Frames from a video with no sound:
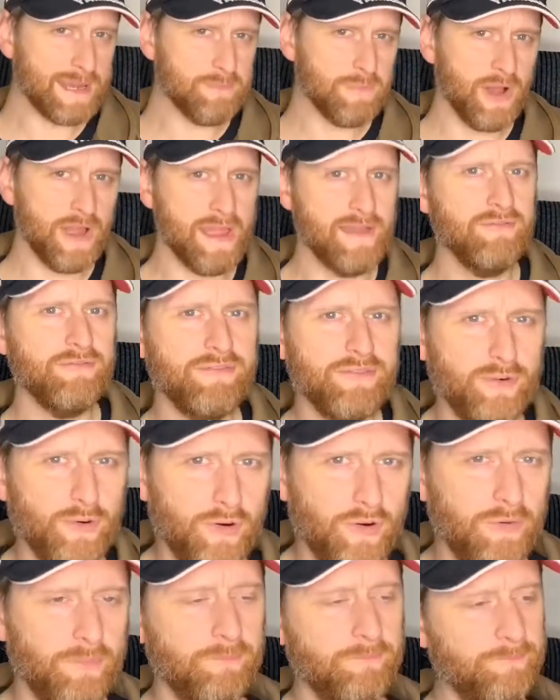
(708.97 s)
my
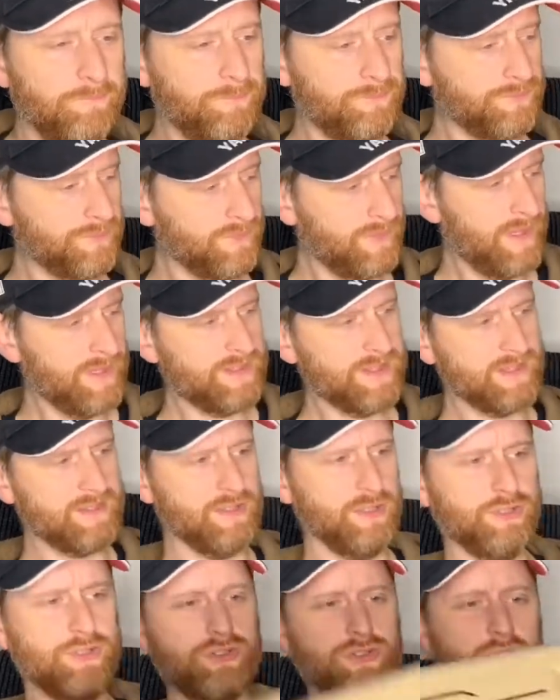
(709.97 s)
M4, this isn't
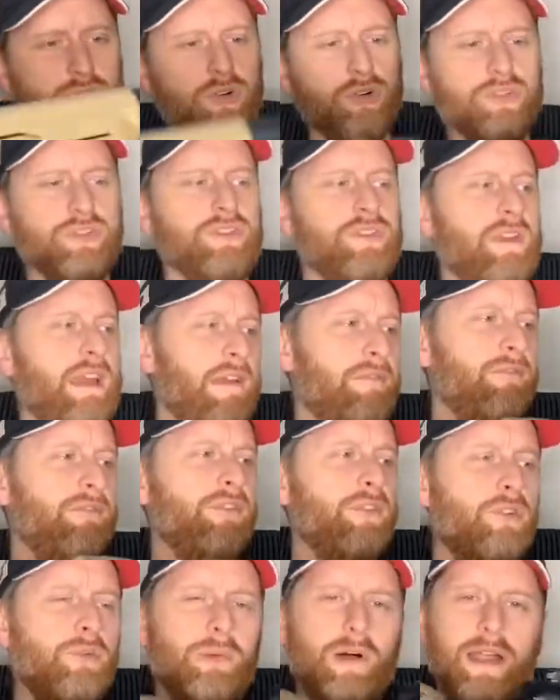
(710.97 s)
a short
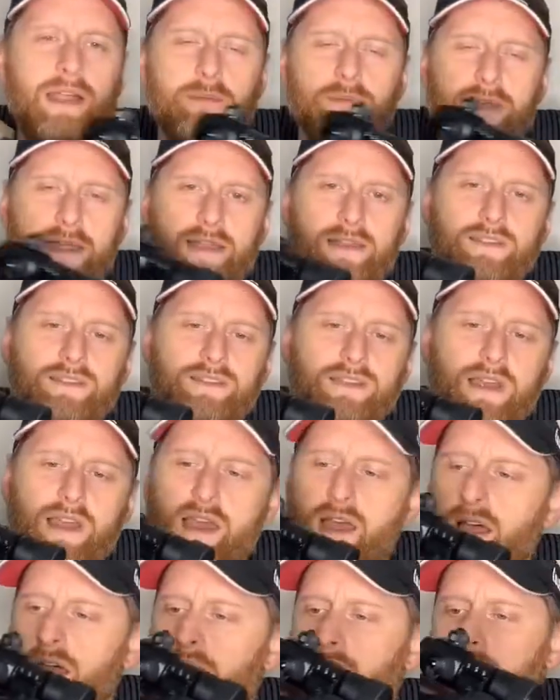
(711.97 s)
M4 by any means,
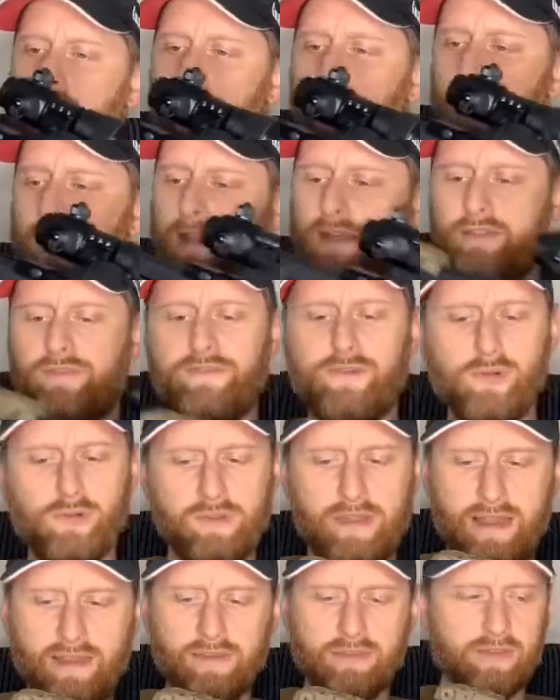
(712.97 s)
it is full
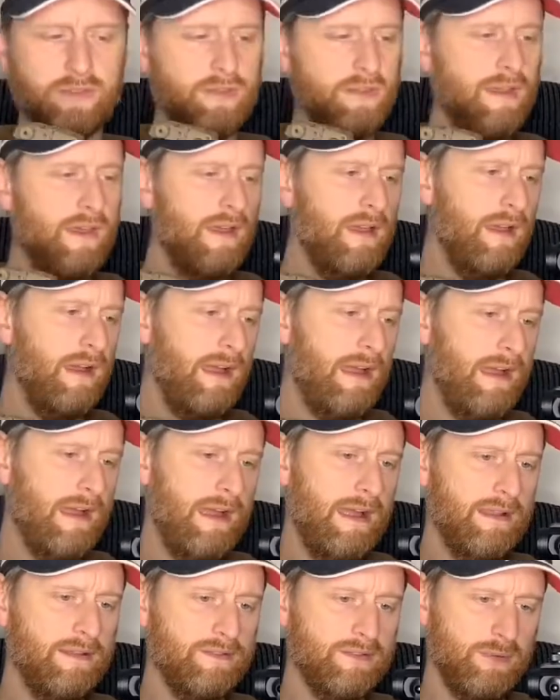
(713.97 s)
length,
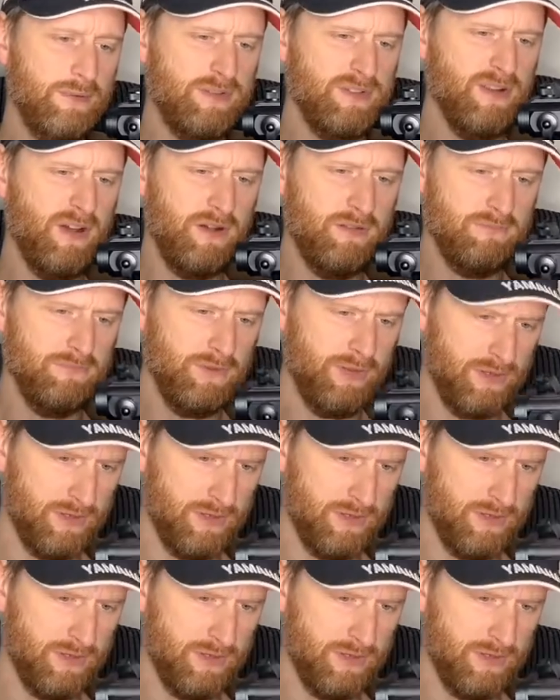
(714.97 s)
and so it's not